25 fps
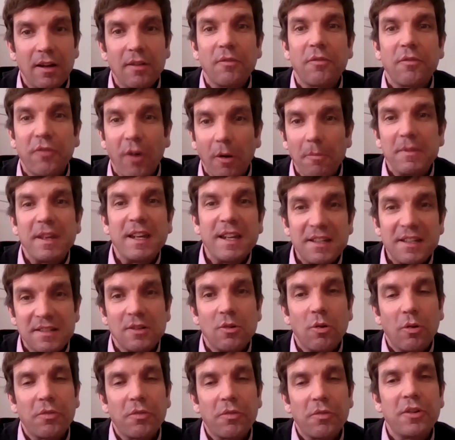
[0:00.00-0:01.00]
uh, uh, from the
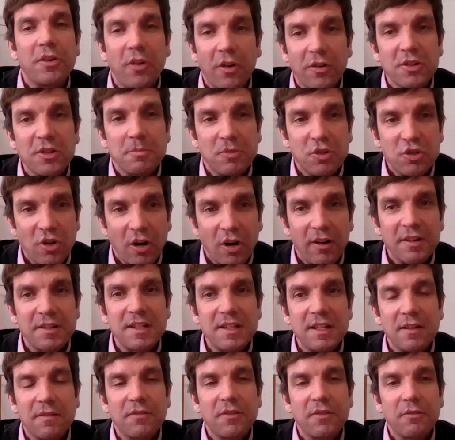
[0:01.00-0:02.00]
Eastern Orthodox
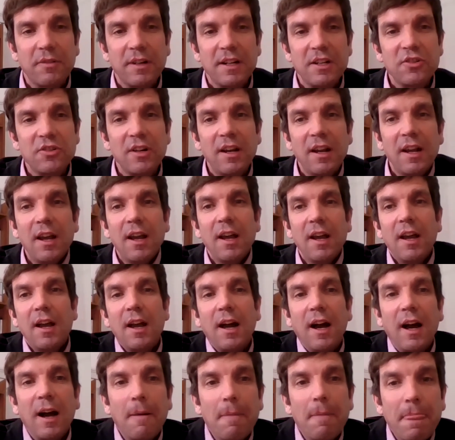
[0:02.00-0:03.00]
majority of the region?
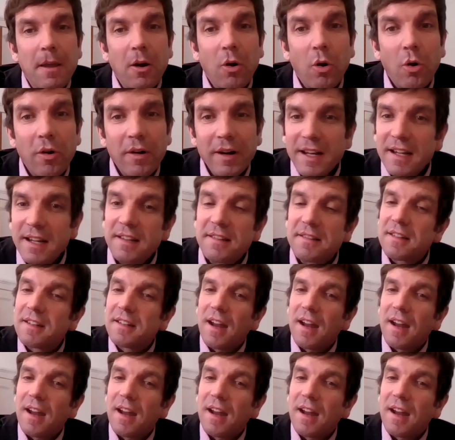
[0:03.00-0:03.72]
Um, or